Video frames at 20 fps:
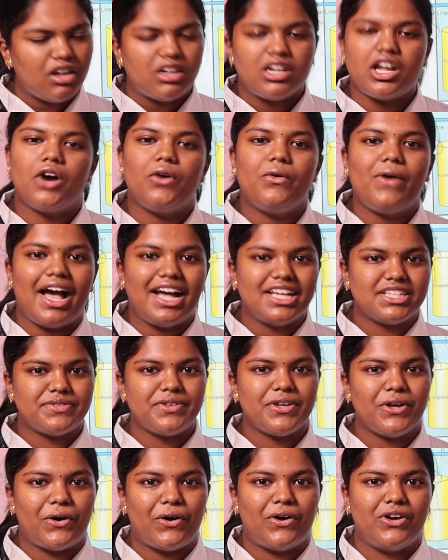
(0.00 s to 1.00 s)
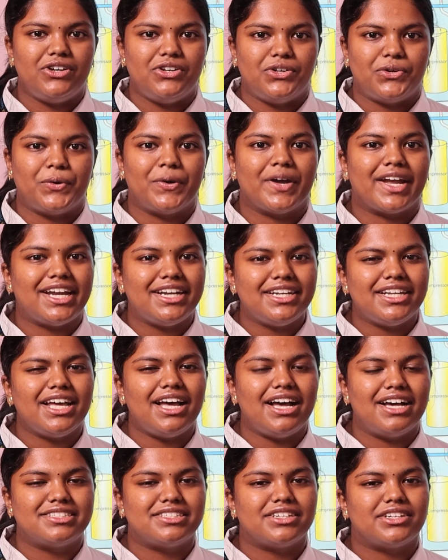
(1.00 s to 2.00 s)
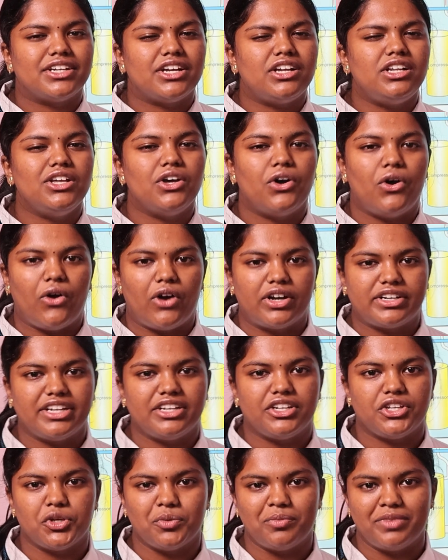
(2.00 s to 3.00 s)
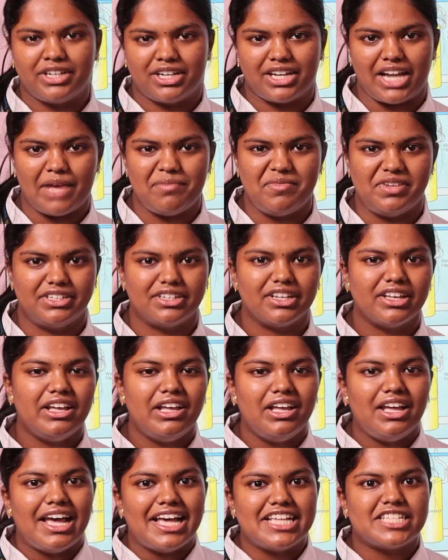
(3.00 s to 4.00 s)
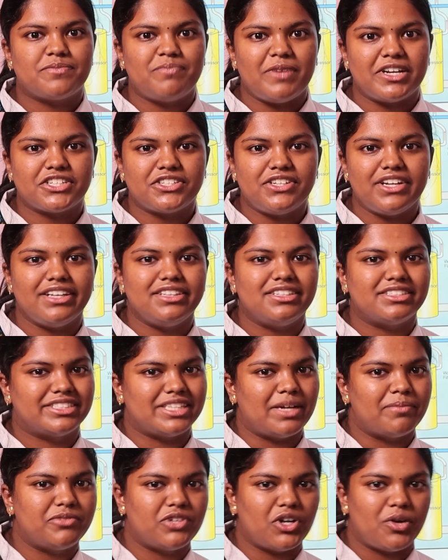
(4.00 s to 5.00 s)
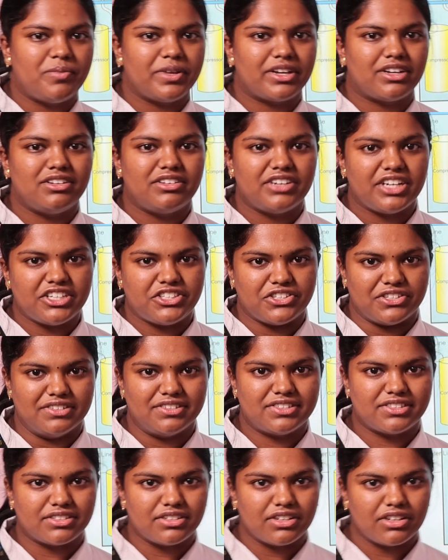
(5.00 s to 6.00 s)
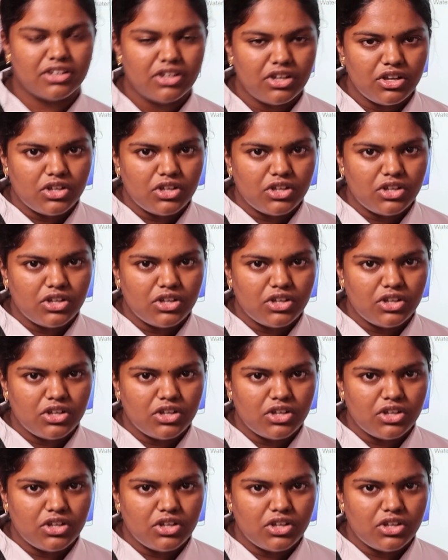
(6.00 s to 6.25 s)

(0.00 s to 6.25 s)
Now, as we all know, India has a really hot and humid climate, especially in the subtropical regions.